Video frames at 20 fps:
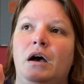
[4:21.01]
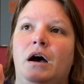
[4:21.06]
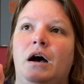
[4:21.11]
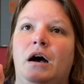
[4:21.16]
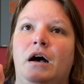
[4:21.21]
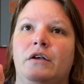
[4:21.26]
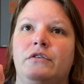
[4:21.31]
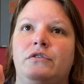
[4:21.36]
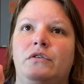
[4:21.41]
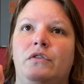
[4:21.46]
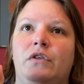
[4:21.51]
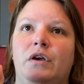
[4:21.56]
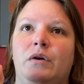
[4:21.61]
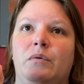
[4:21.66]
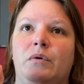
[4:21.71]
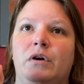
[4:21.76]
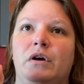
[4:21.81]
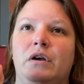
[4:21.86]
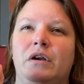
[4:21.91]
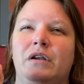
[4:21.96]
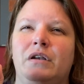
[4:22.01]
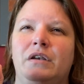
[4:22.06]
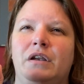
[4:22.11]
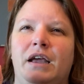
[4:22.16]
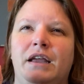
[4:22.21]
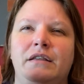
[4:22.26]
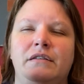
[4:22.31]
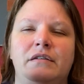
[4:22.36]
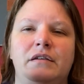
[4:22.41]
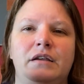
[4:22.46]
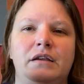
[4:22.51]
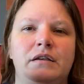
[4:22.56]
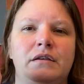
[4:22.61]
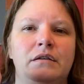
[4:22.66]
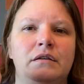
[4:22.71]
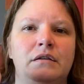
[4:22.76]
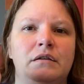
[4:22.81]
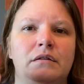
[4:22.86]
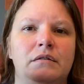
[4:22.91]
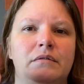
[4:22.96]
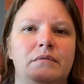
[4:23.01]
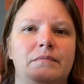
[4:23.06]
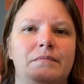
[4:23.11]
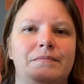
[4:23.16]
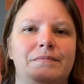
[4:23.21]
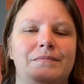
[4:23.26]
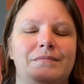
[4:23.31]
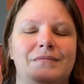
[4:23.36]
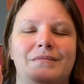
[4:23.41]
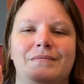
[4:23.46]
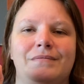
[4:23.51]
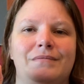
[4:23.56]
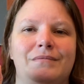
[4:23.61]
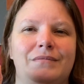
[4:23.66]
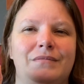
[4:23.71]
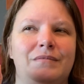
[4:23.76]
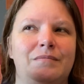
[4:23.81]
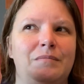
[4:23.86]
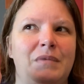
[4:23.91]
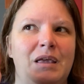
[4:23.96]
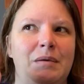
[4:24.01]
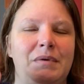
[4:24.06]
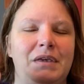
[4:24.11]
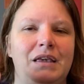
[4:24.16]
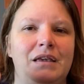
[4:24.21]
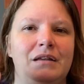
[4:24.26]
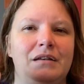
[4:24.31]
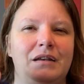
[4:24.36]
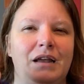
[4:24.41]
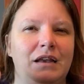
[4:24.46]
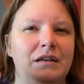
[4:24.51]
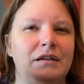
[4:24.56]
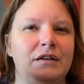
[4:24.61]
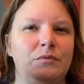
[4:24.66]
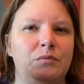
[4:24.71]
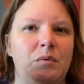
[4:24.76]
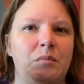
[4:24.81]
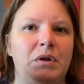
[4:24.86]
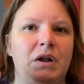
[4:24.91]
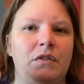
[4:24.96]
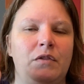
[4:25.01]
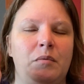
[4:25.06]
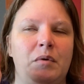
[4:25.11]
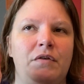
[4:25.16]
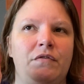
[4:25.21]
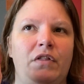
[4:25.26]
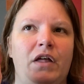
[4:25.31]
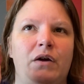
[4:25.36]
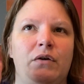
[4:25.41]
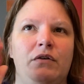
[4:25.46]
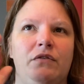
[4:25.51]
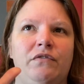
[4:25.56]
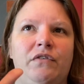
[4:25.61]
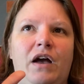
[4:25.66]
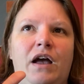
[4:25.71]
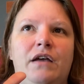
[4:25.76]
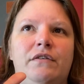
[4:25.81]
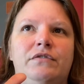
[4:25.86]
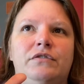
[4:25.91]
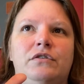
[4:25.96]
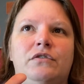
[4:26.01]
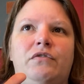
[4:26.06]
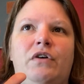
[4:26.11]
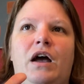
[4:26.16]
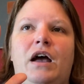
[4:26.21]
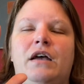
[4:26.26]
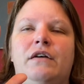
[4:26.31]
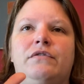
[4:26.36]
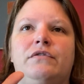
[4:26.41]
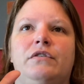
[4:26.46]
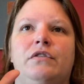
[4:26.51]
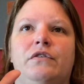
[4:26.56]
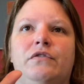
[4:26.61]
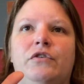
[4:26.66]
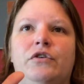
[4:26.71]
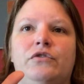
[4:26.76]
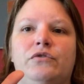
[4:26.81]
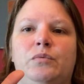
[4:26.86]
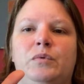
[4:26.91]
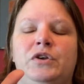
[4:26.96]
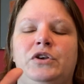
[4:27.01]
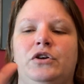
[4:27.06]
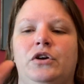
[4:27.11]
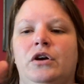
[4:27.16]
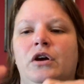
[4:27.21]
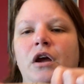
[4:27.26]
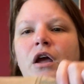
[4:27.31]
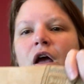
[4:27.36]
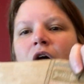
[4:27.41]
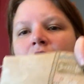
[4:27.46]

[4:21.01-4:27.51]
So there were 19 women on the Mayflower, 5 survived the first winter.